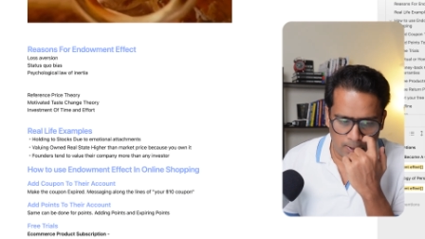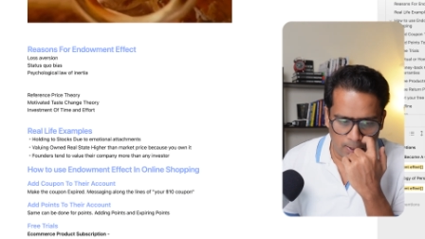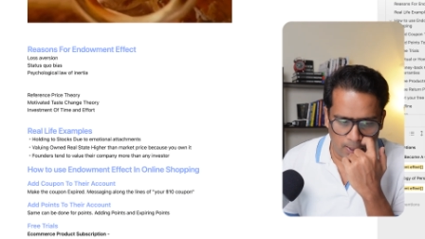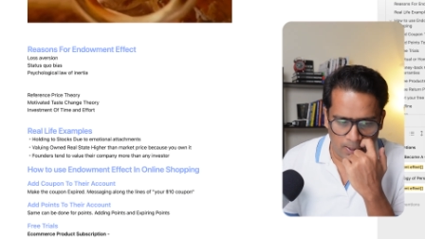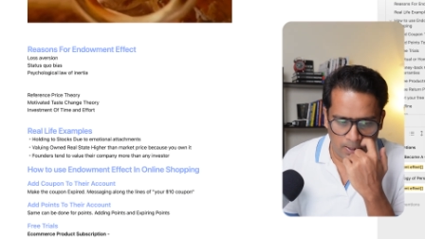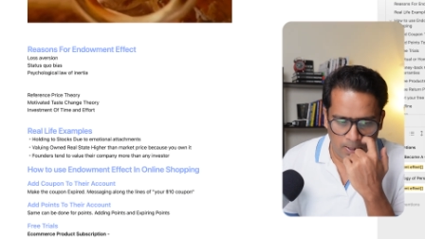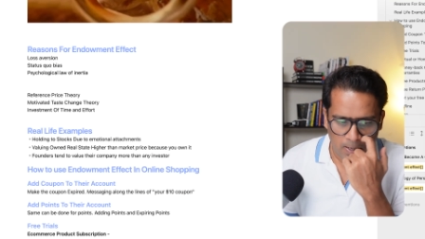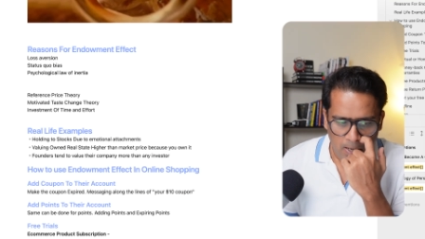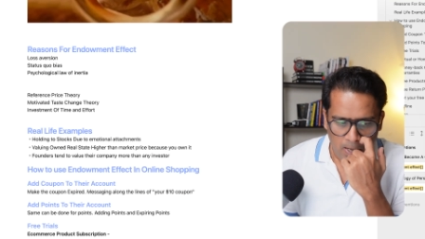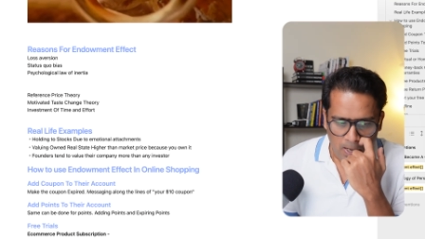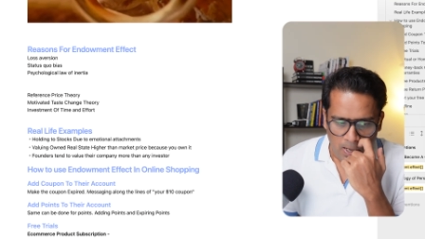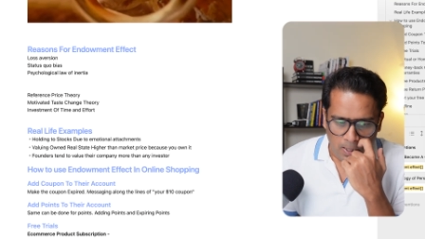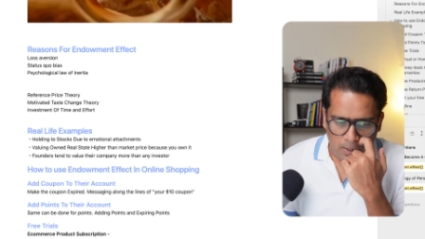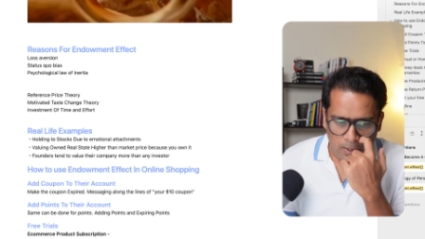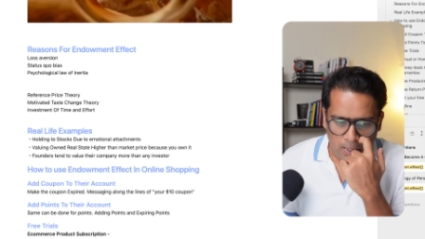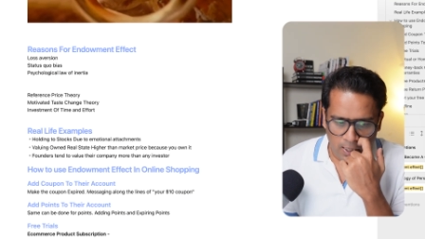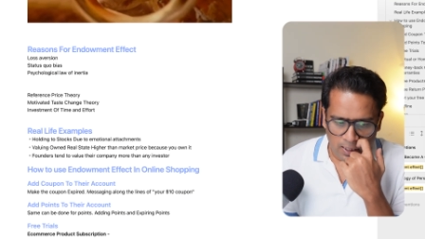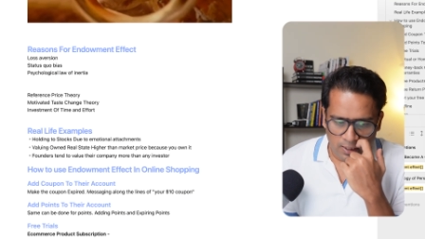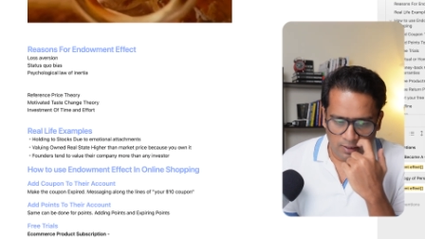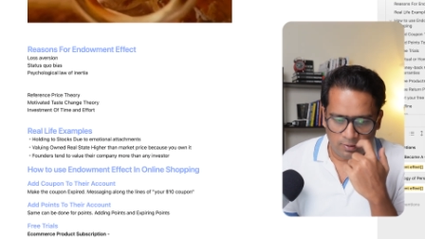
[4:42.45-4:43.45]
And
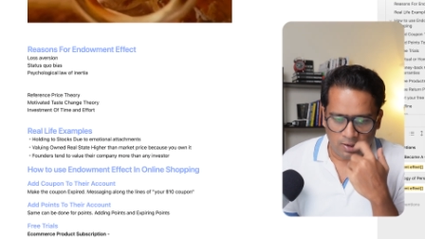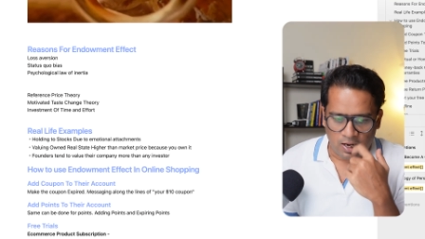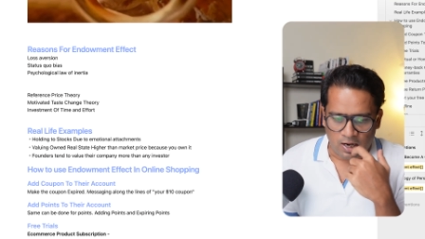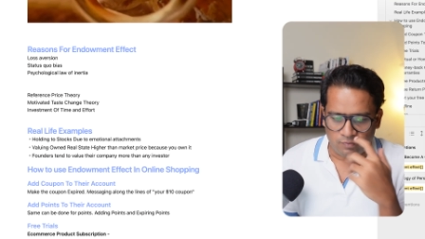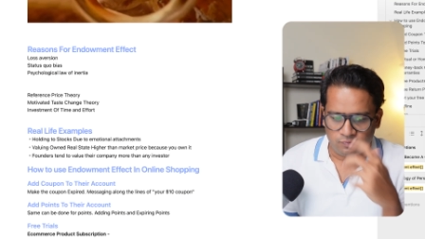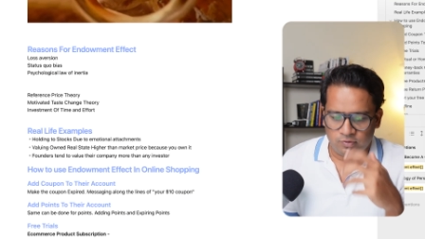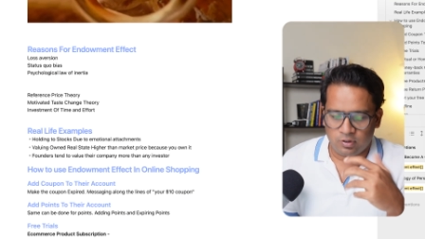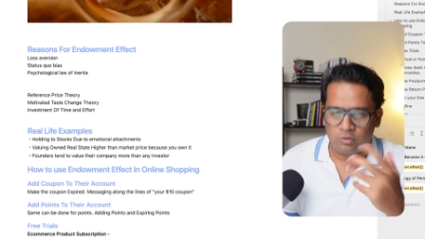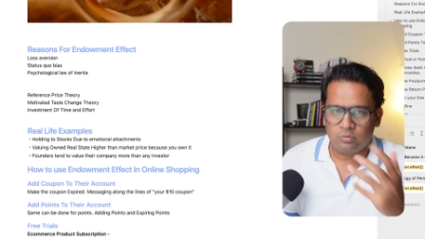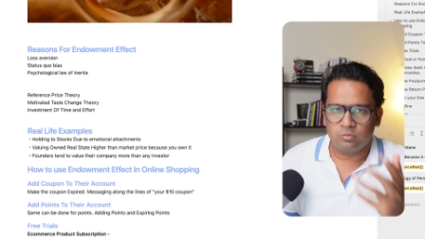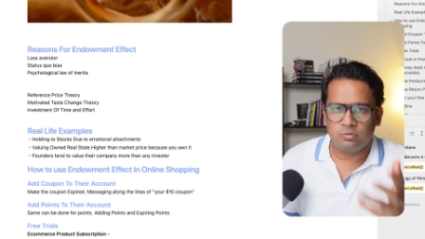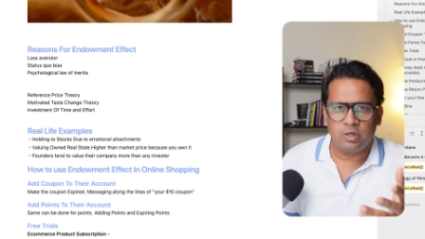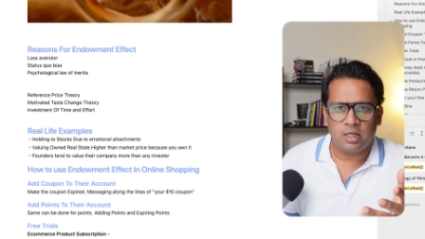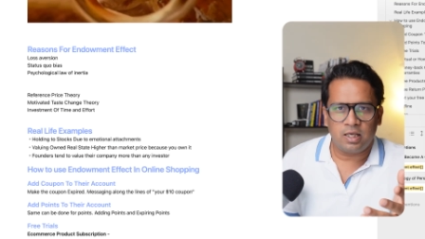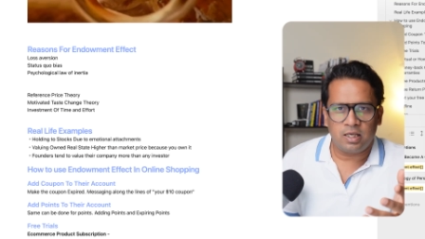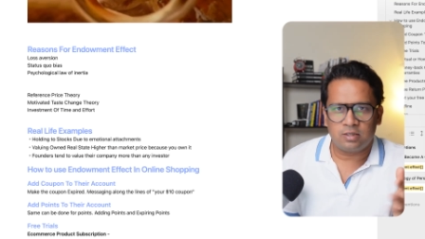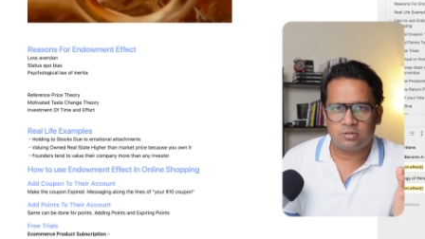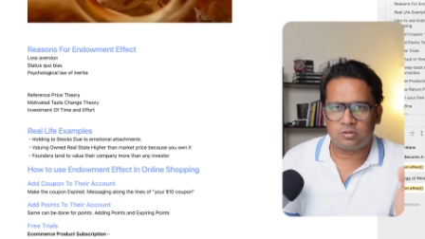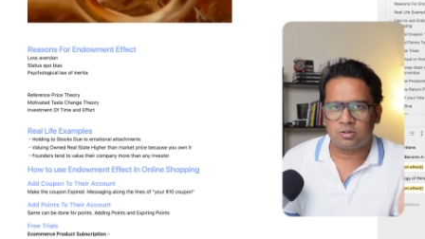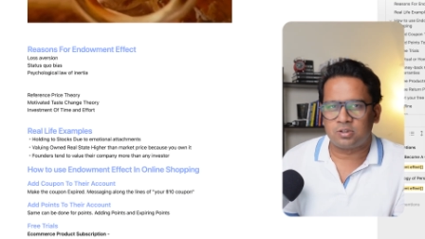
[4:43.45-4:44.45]
then after 2
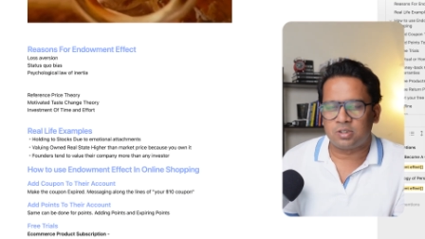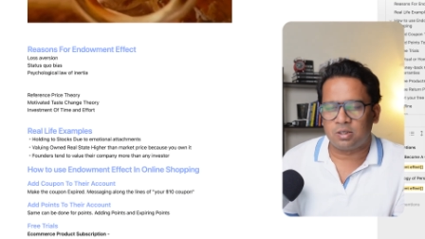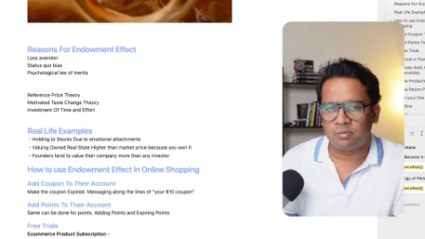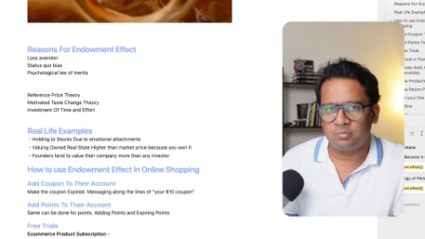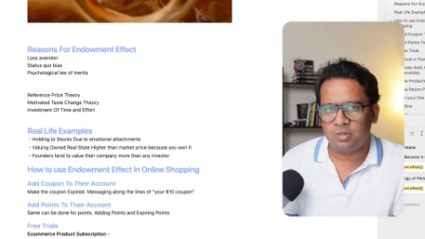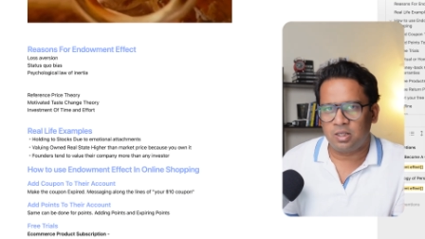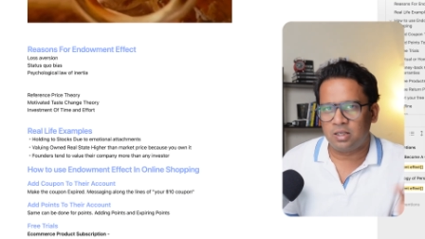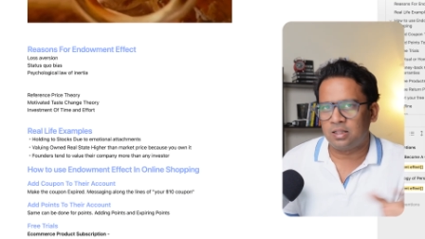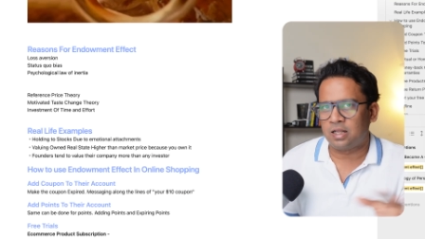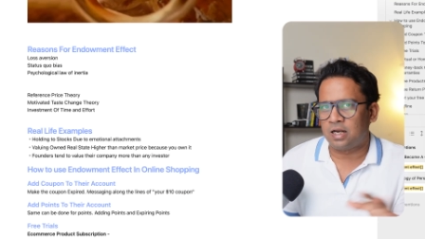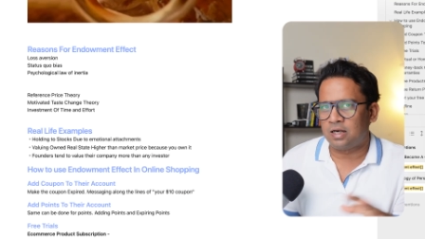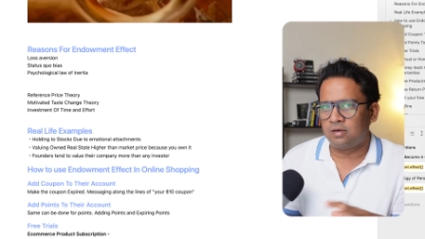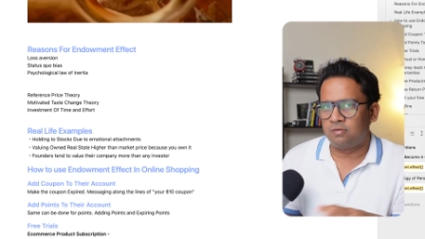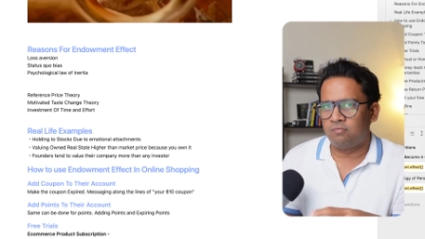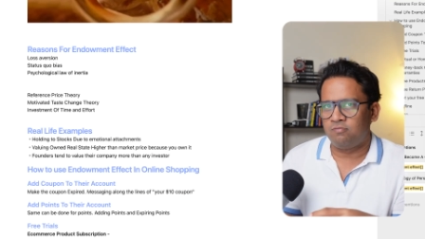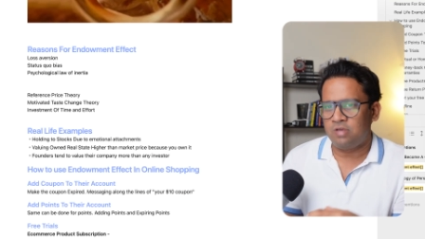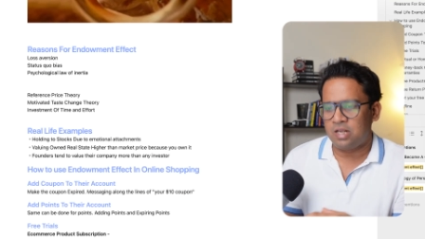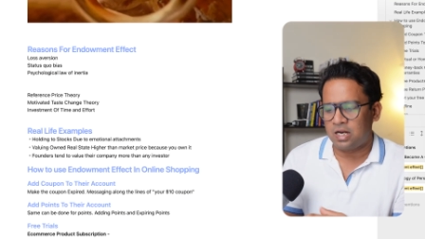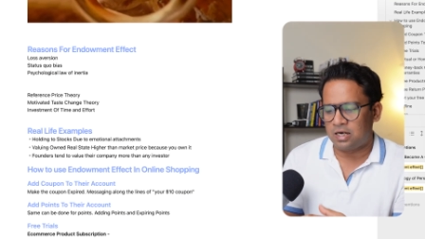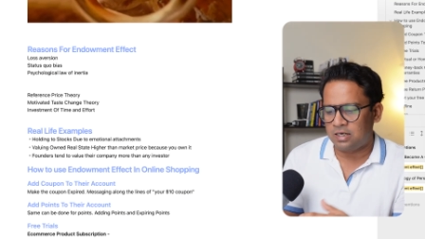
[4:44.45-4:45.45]
days or something, that
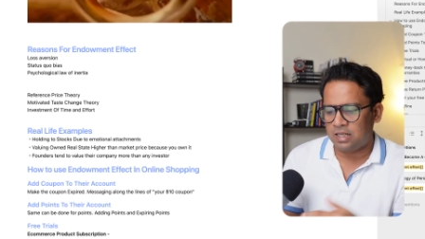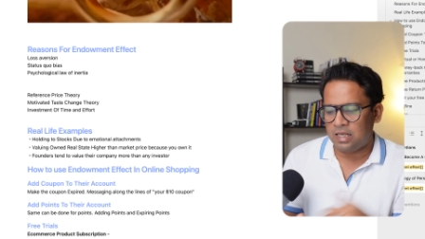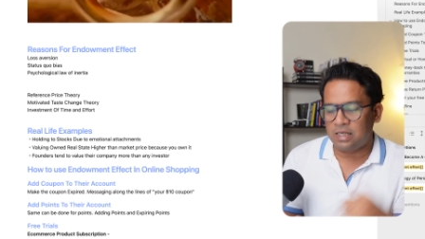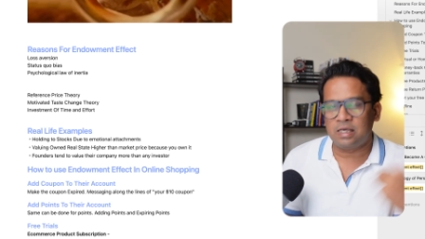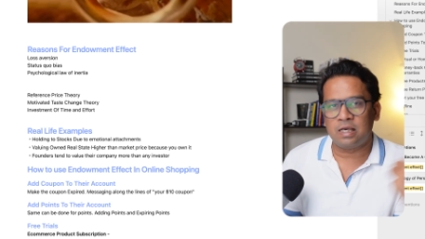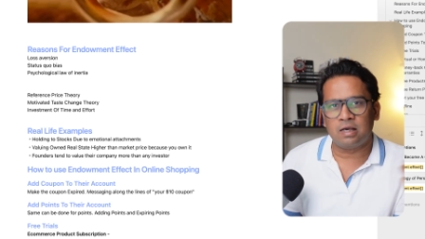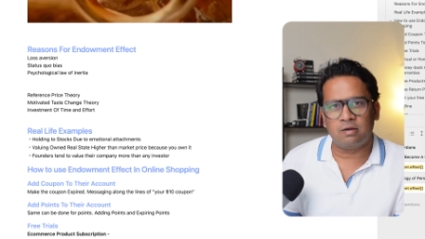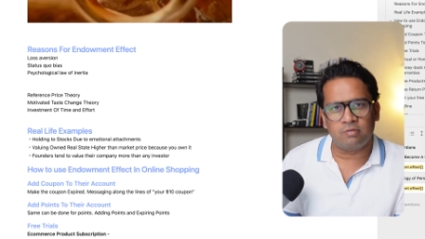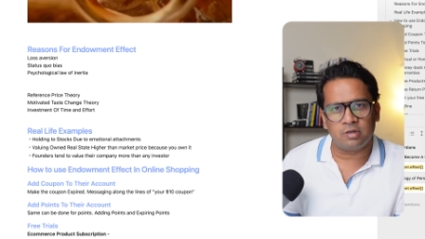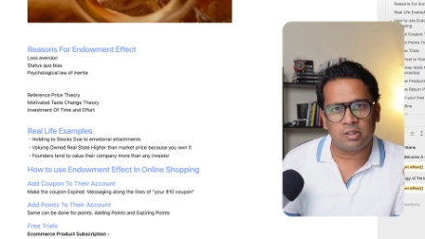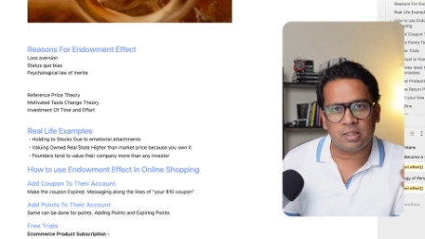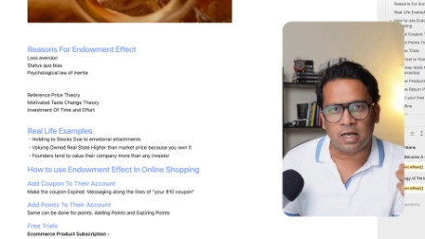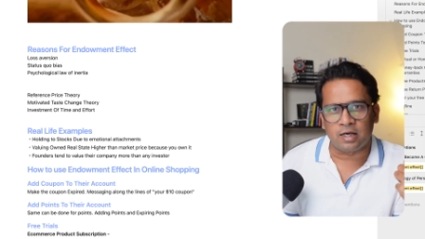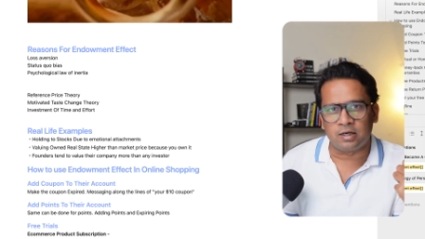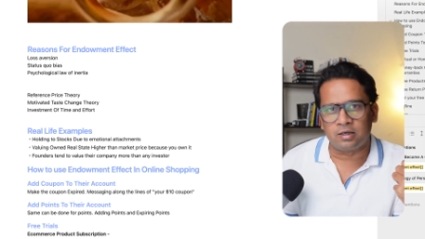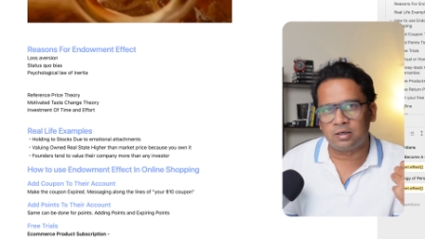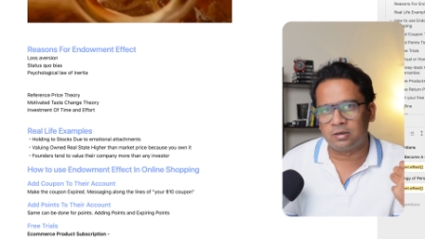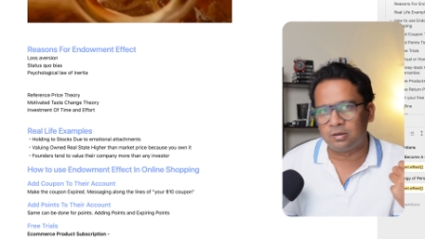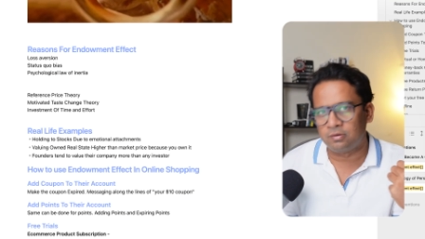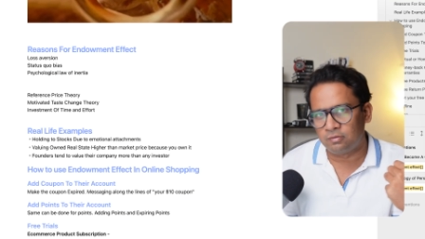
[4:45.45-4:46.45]
we are taking away
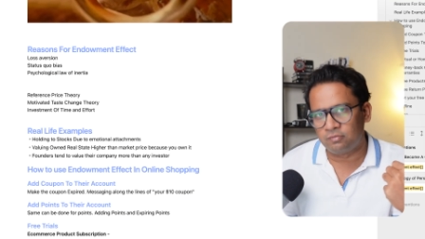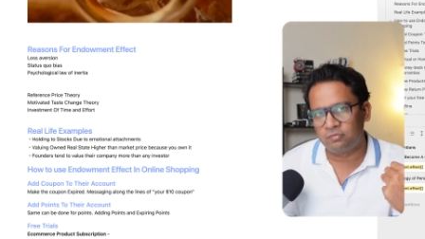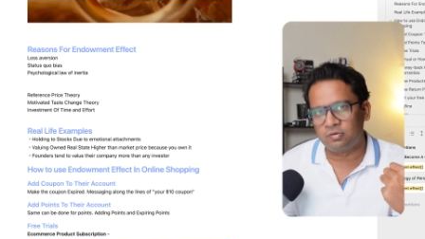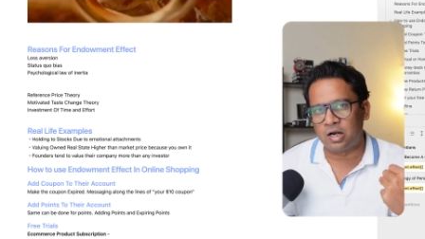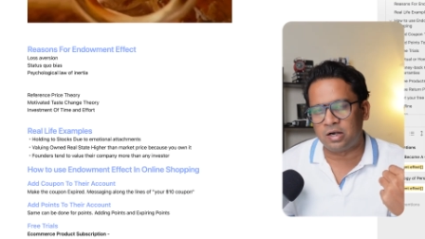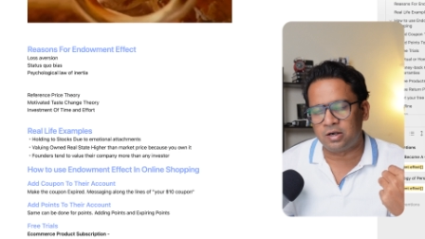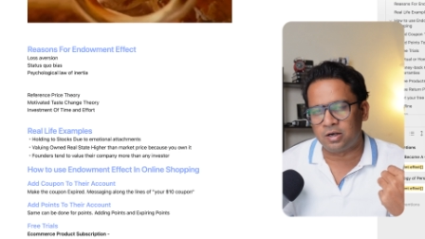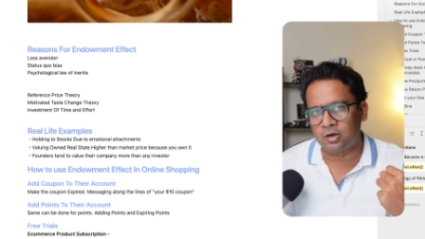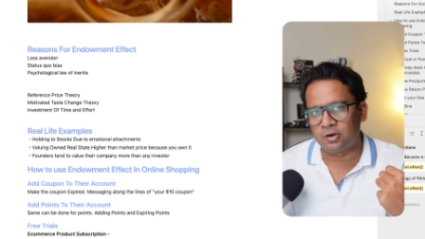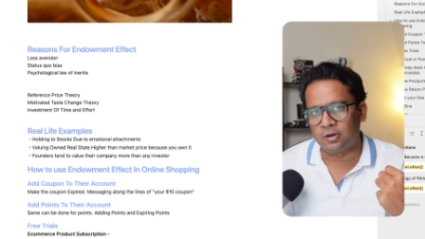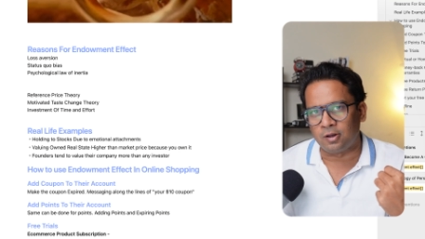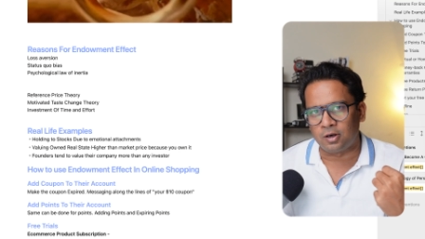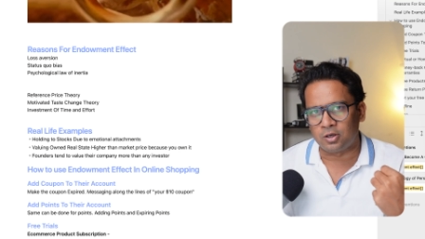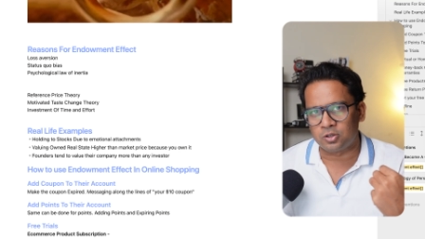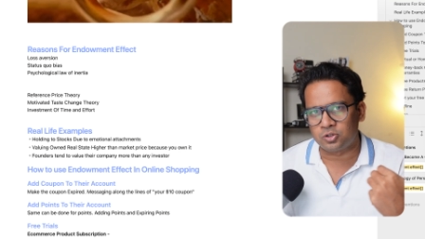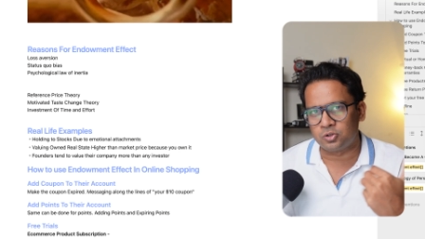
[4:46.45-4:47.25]
that $100.